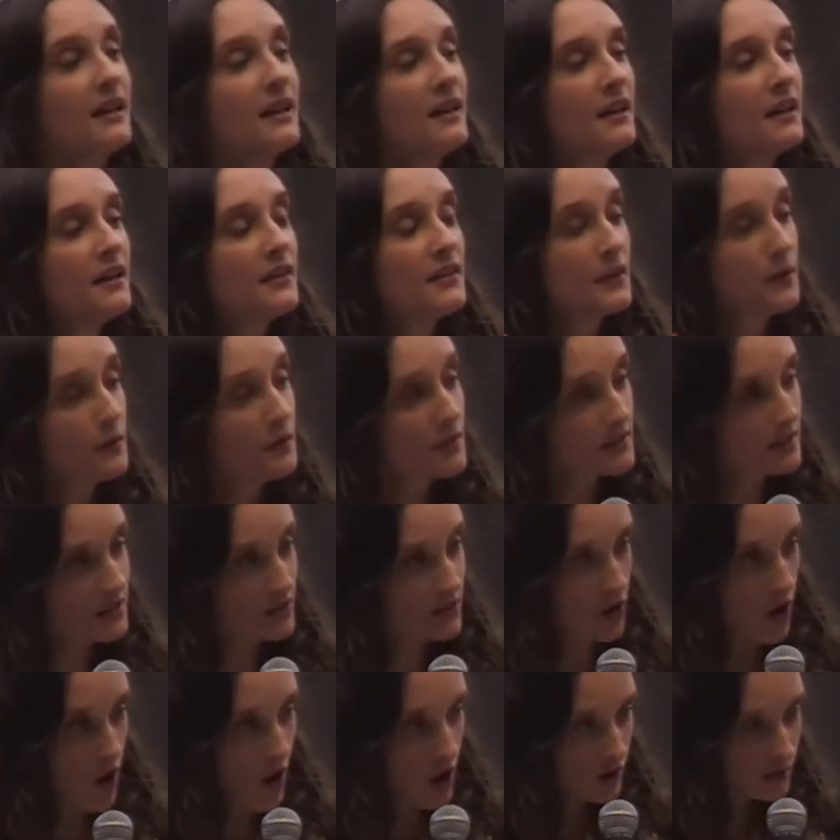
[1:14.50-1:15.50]
There is a
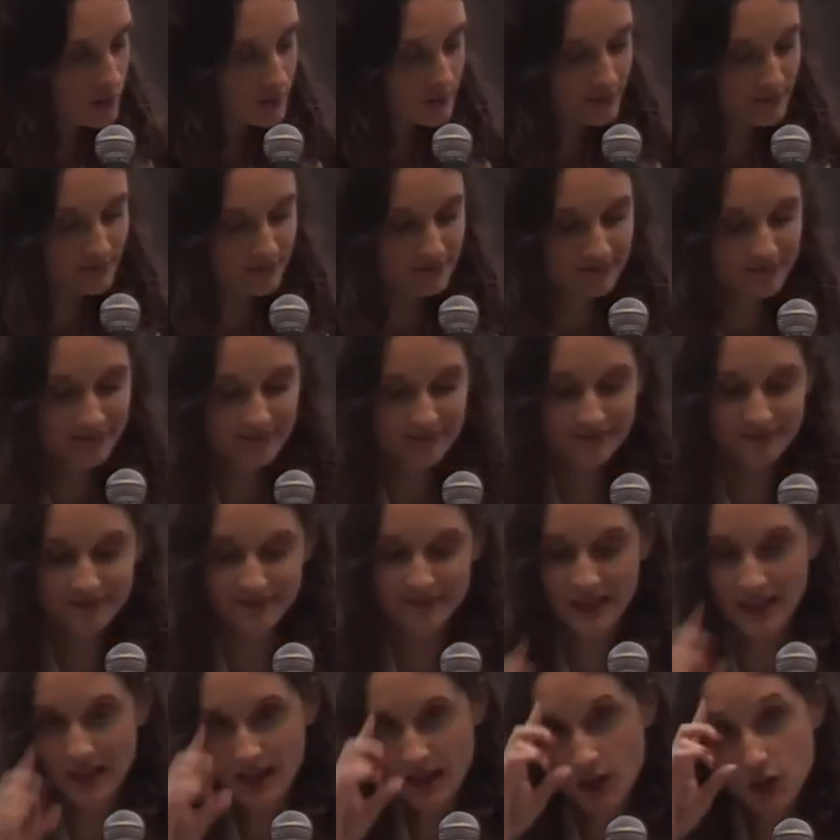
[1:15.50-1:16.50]
song,
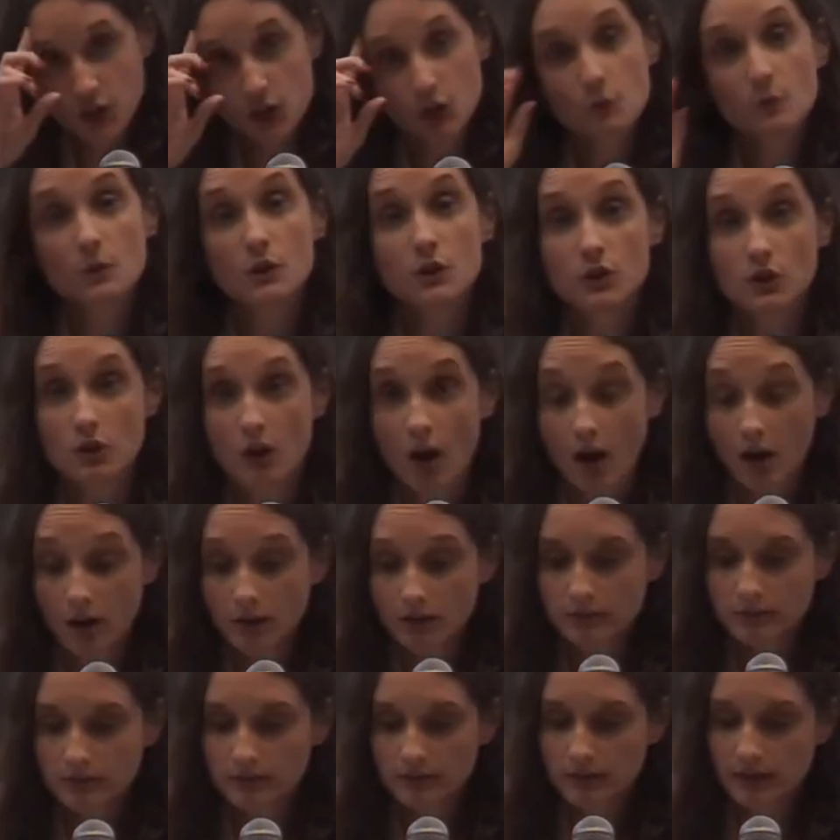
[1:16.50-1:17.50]
uh, a Jewish song,
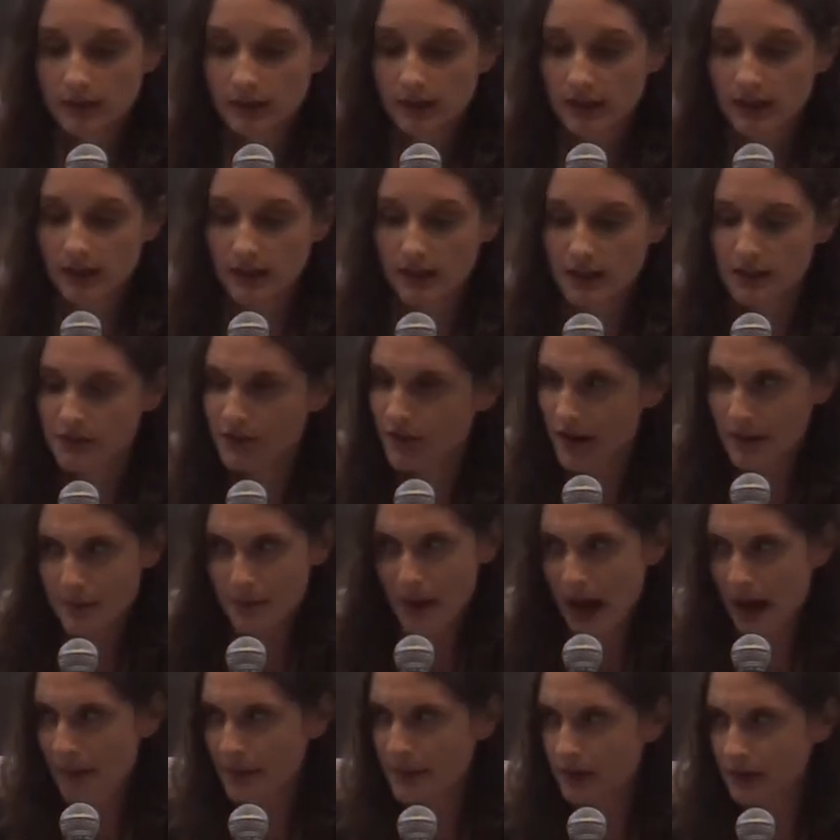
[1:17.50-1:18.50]
uh, it's very
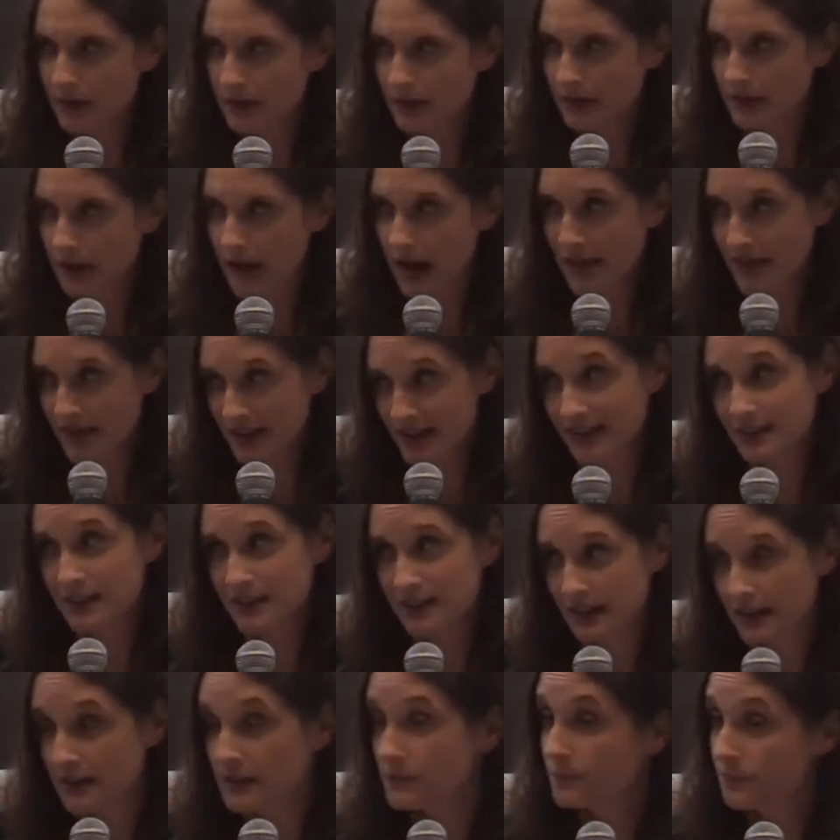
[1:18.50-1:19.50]
popular. I think it's,
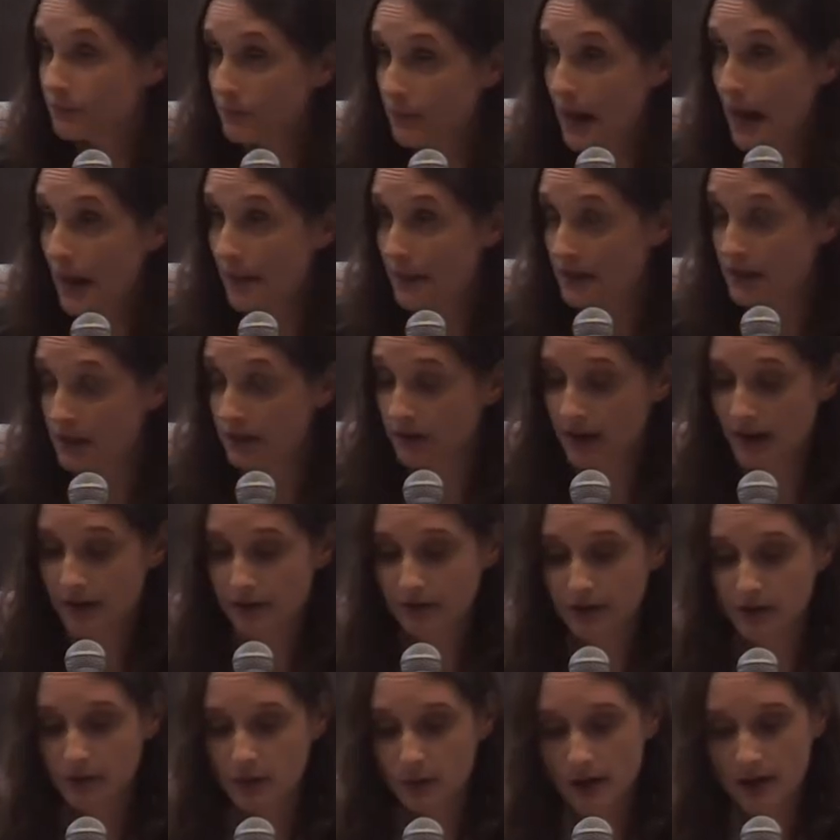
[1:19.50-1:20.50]
it's popular
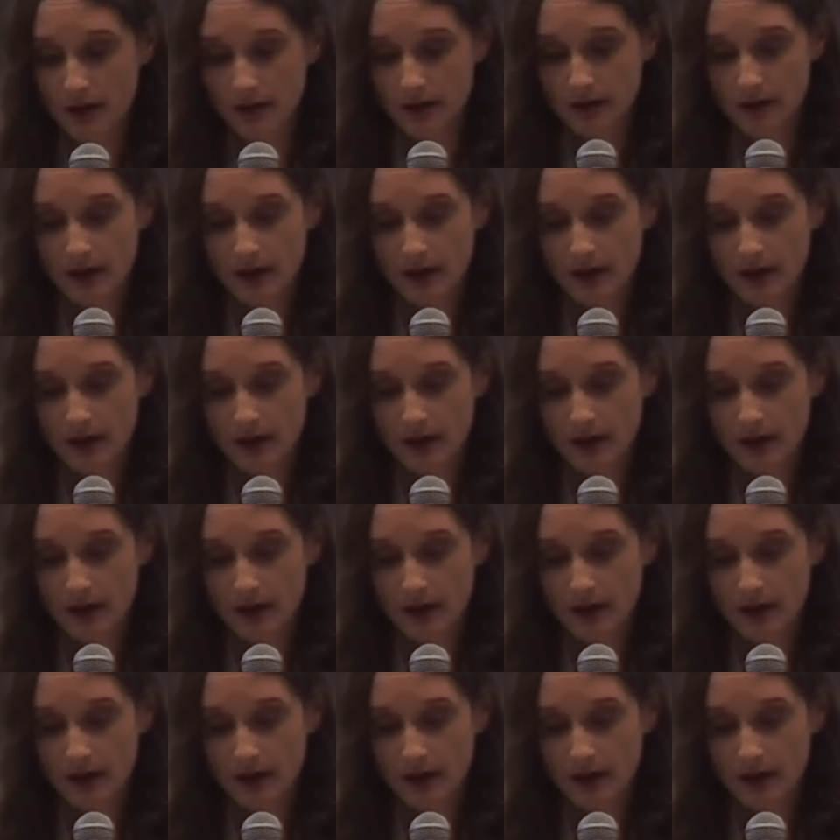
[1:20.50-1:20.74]
everywhere.